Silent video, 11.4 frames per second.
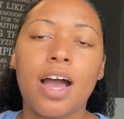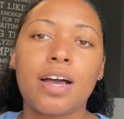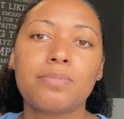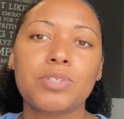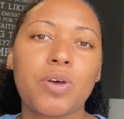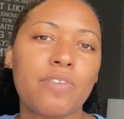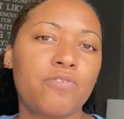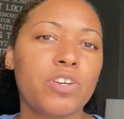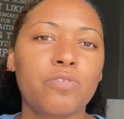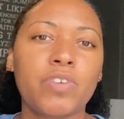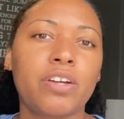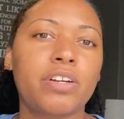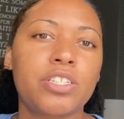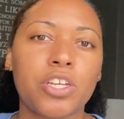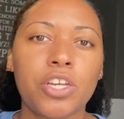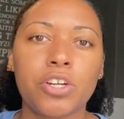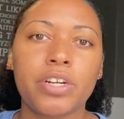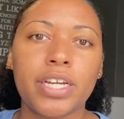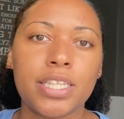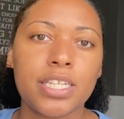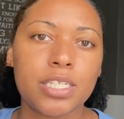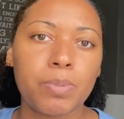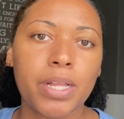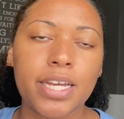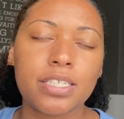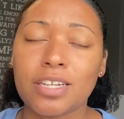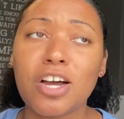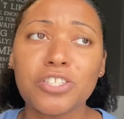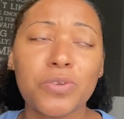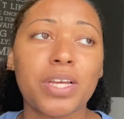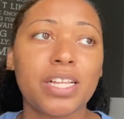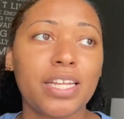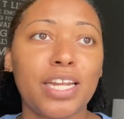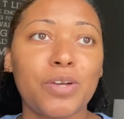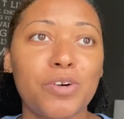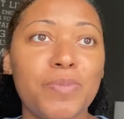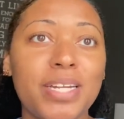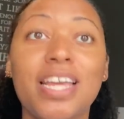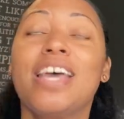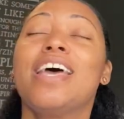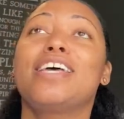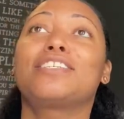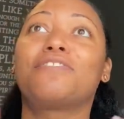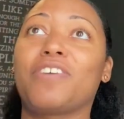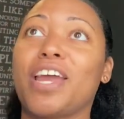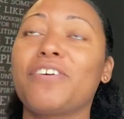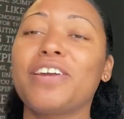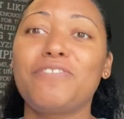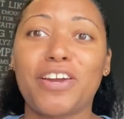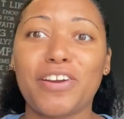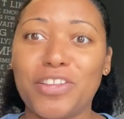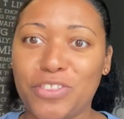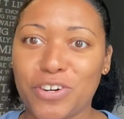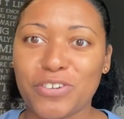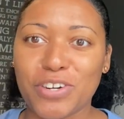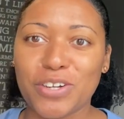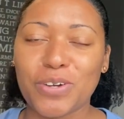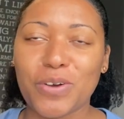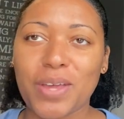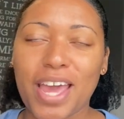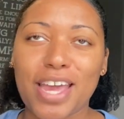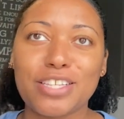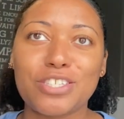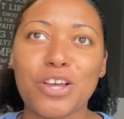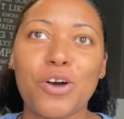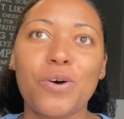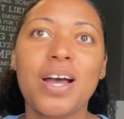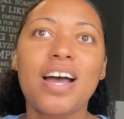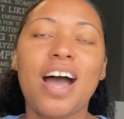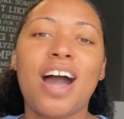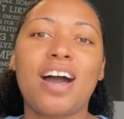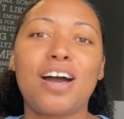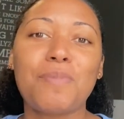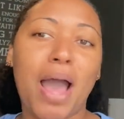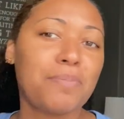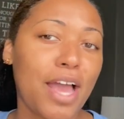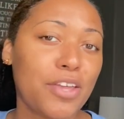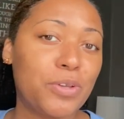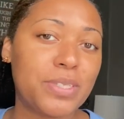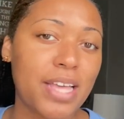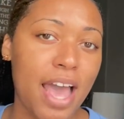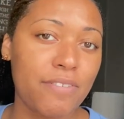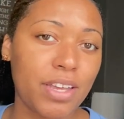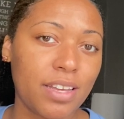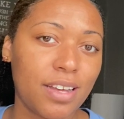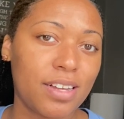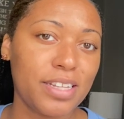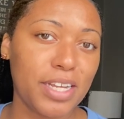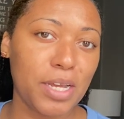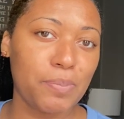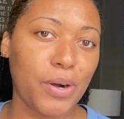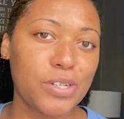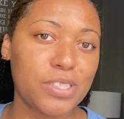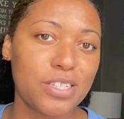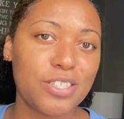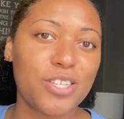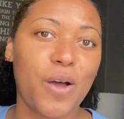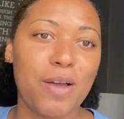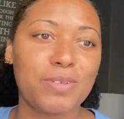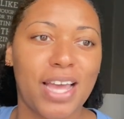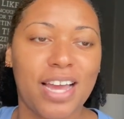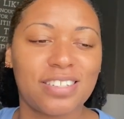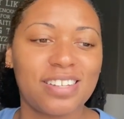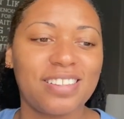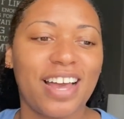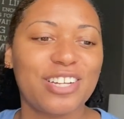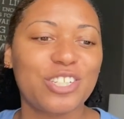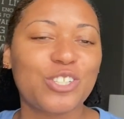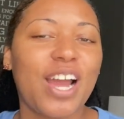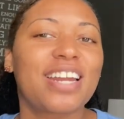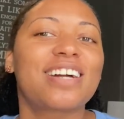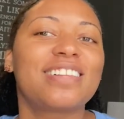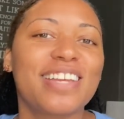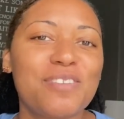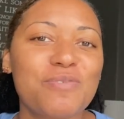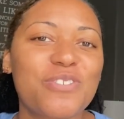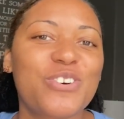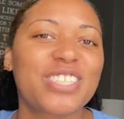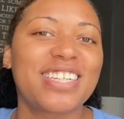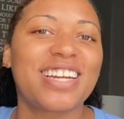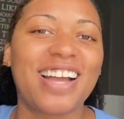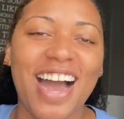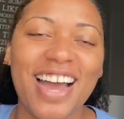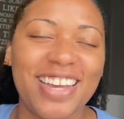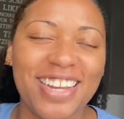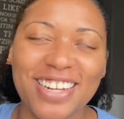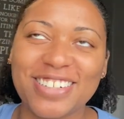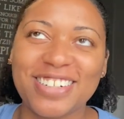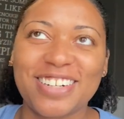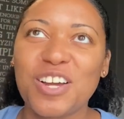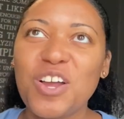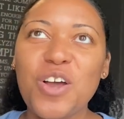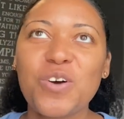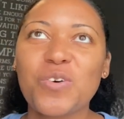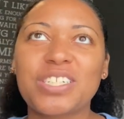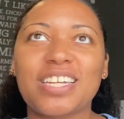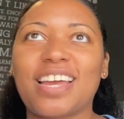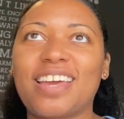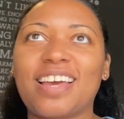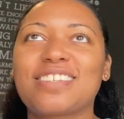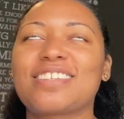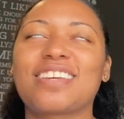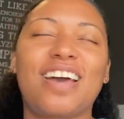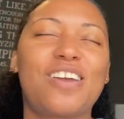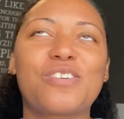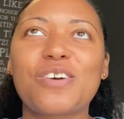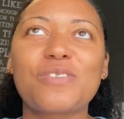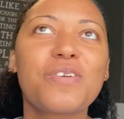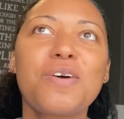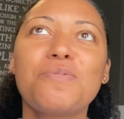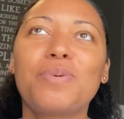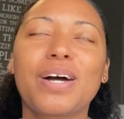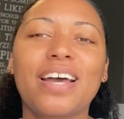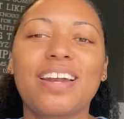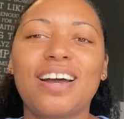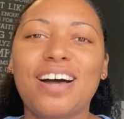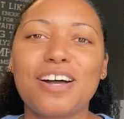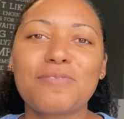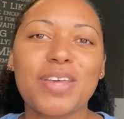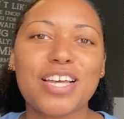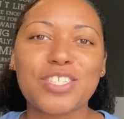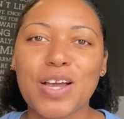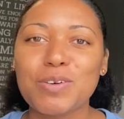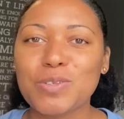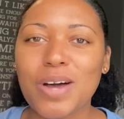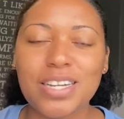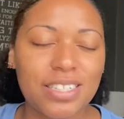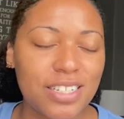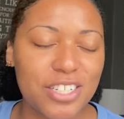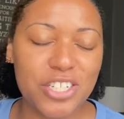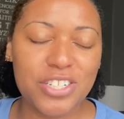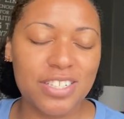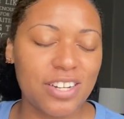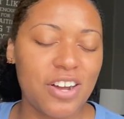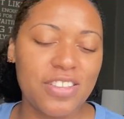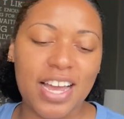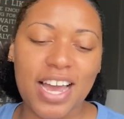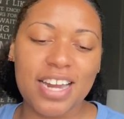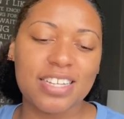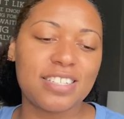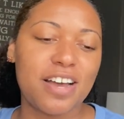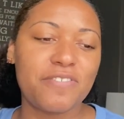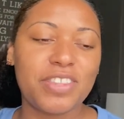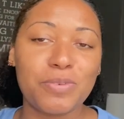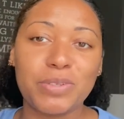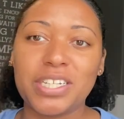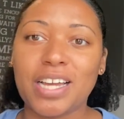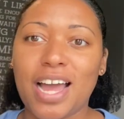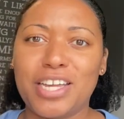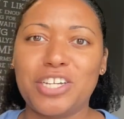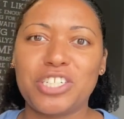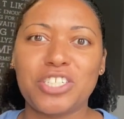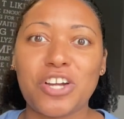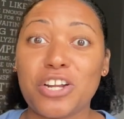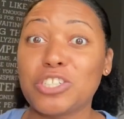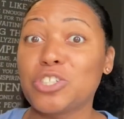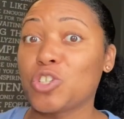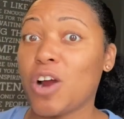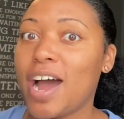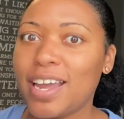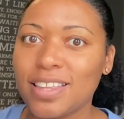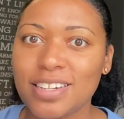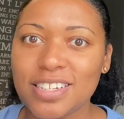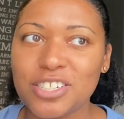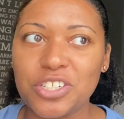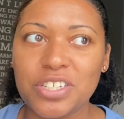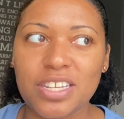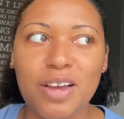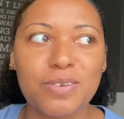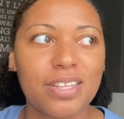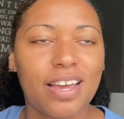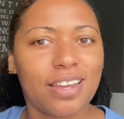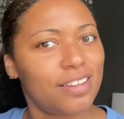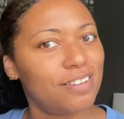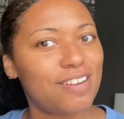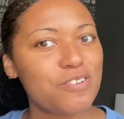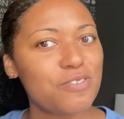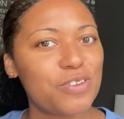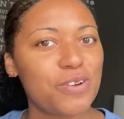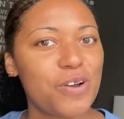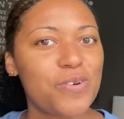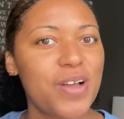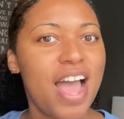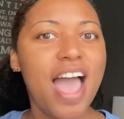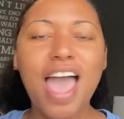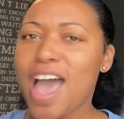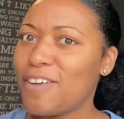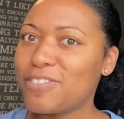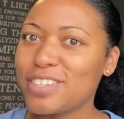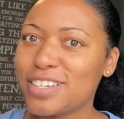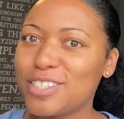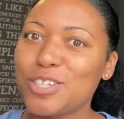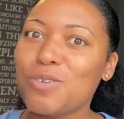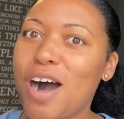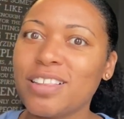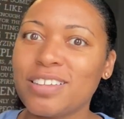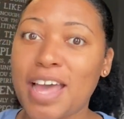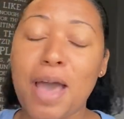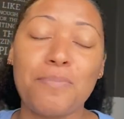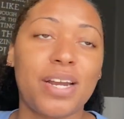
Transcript: So I feel very secure in this place. Also, the cleaning woman is very, very thorough, okay? So I'm not used to having a cleaning person, so I was actually like trying to clean before she got here, which I guess, I don't know. But yeah, so I was washing the dishes and all that kind of stuff. And then when she got here, she started drying the dishes. And I was like, you know, you don't have to do all of that.